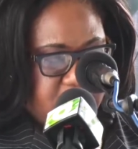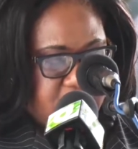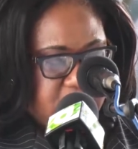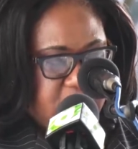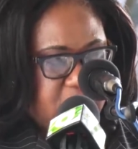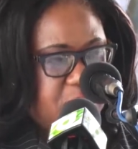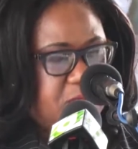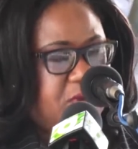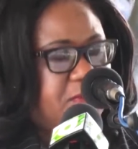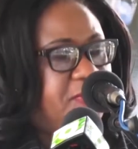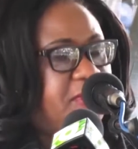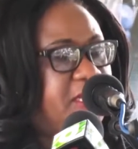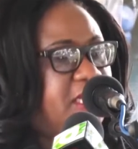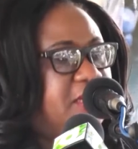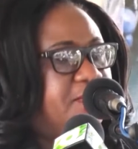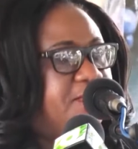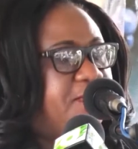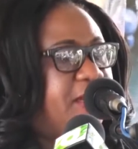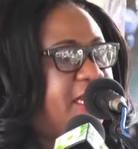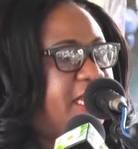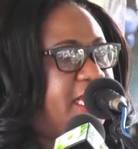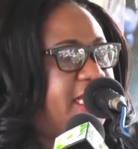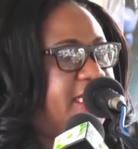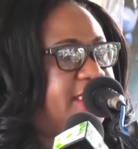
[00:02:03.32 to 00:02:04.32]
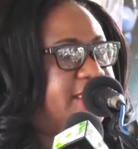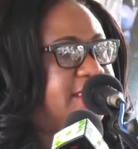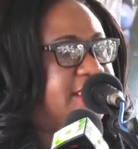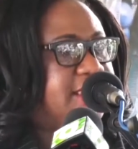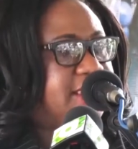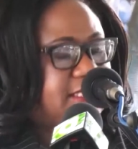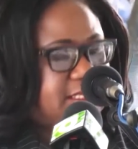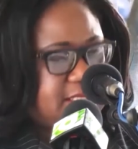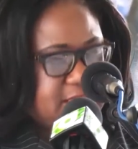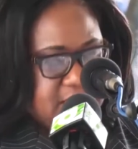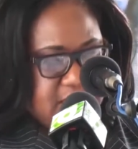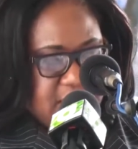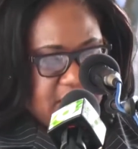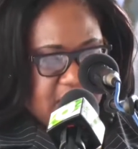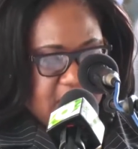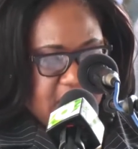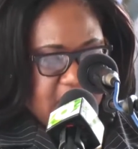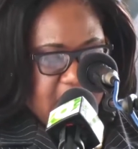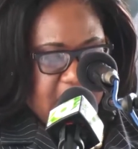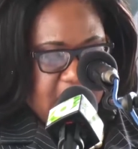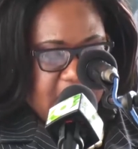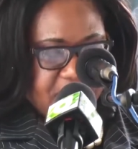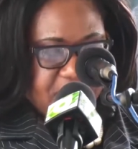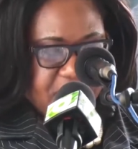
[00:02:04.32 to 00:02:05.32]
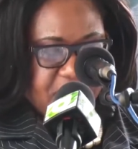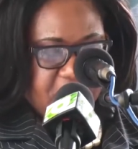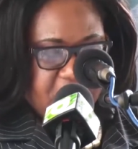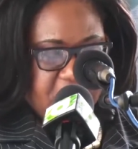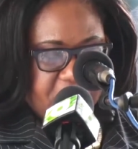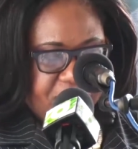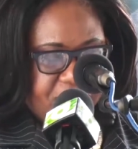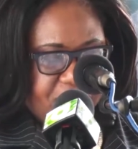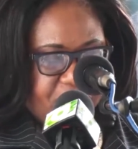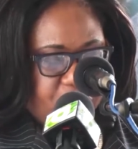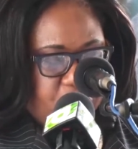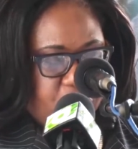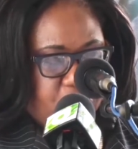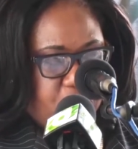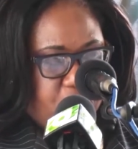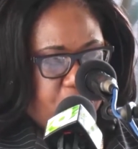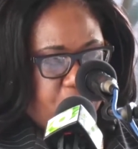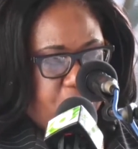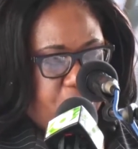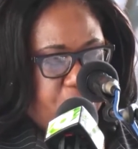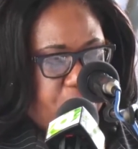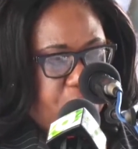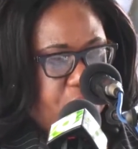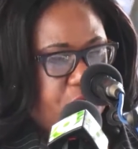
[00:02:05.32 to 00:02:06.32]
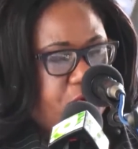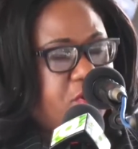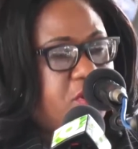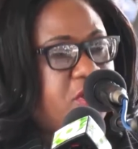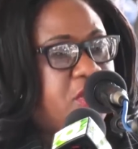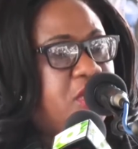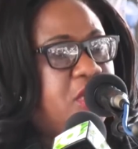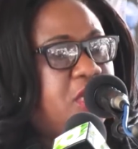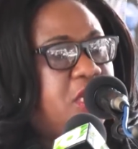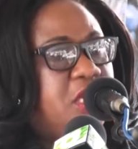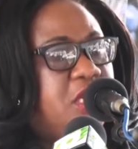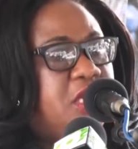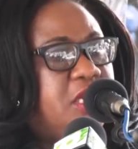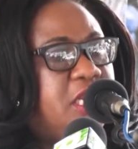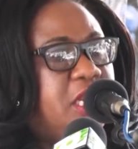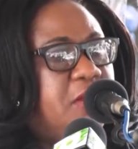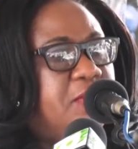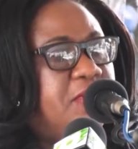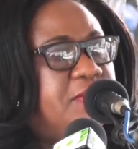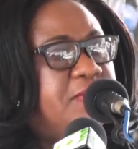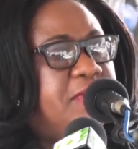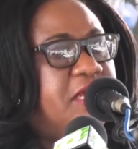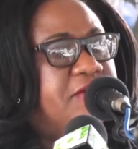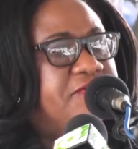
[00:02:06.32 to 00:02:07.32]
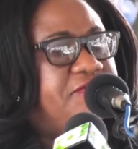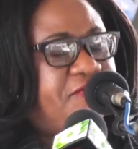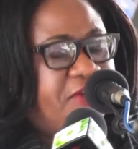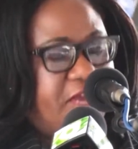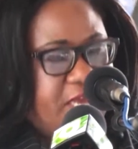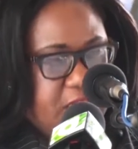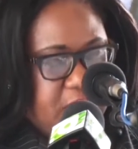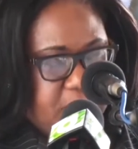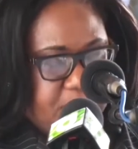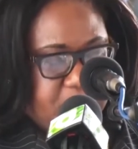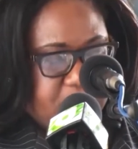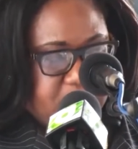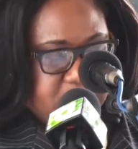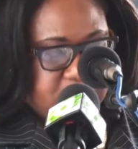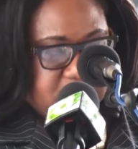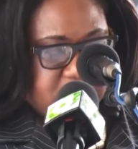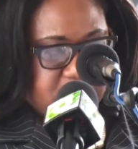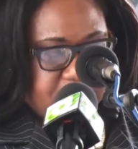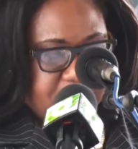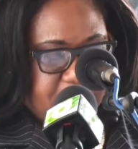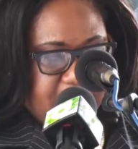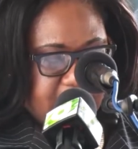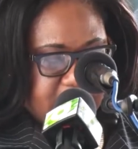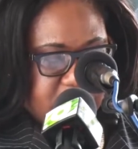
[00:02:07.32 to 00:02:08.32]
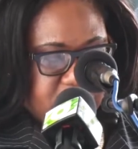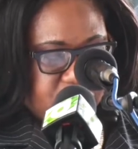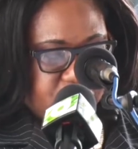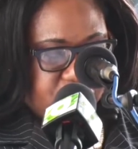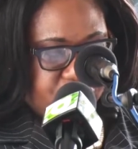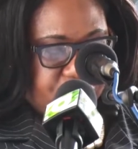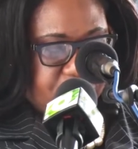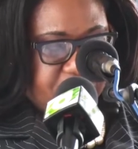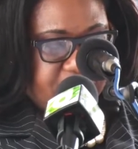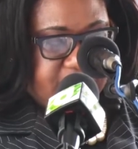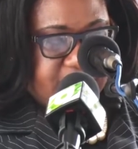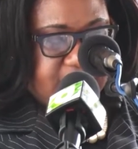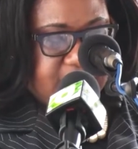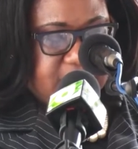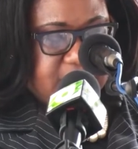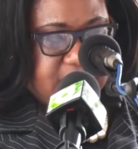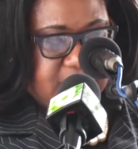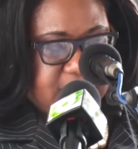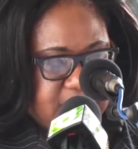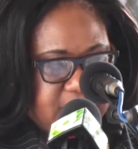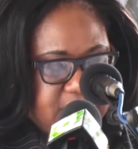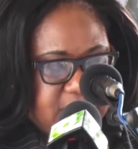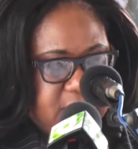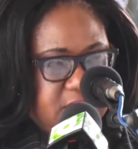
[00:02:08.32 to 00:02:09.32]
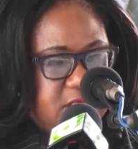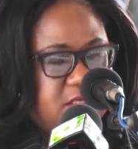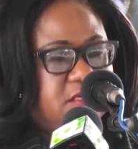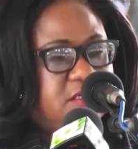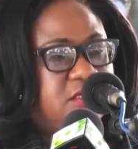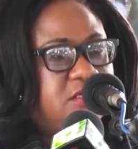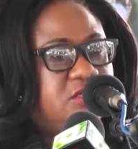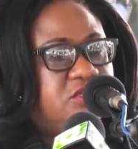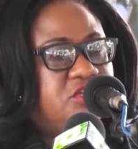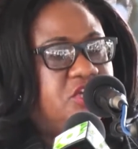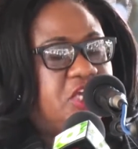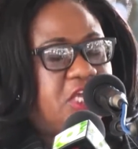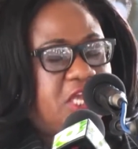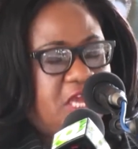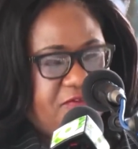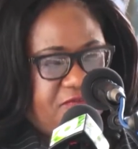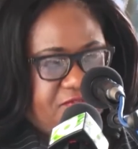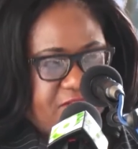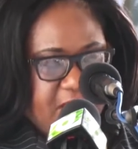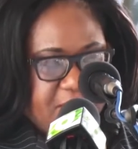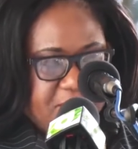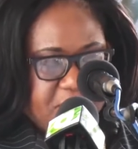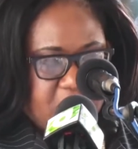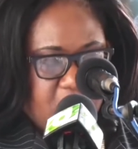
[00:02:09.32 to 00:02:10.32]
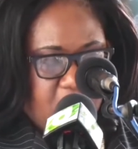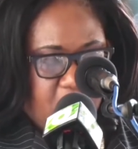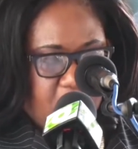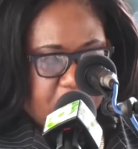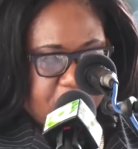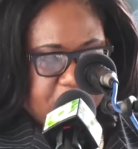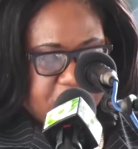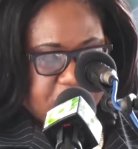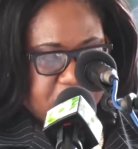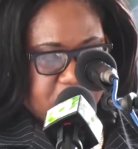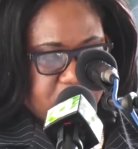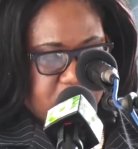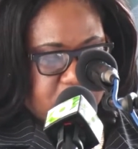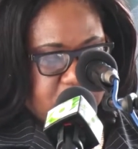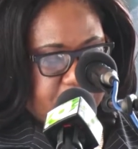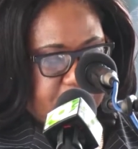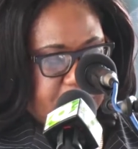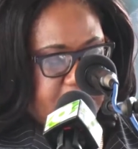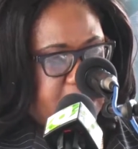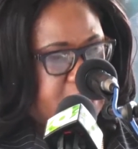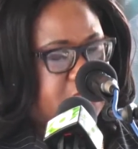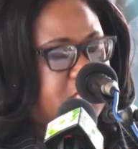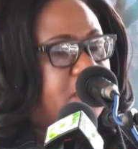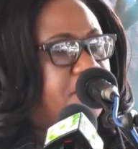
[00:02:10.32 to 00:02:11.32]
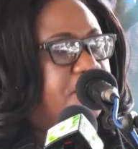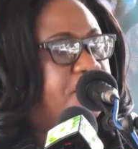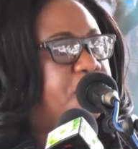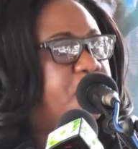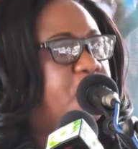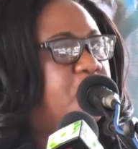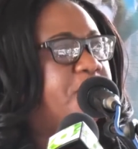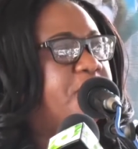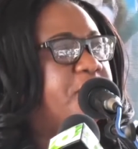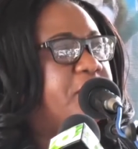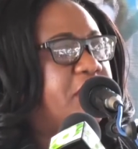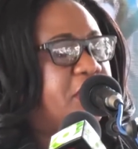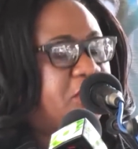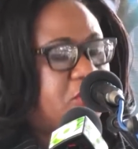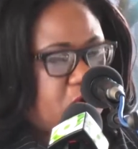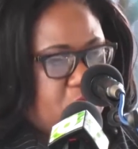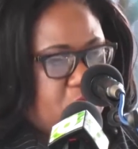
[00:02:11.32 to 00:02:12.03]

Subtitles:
They will be in place, and therefore, they will be available to the magistrates to give them the option to make the appropriate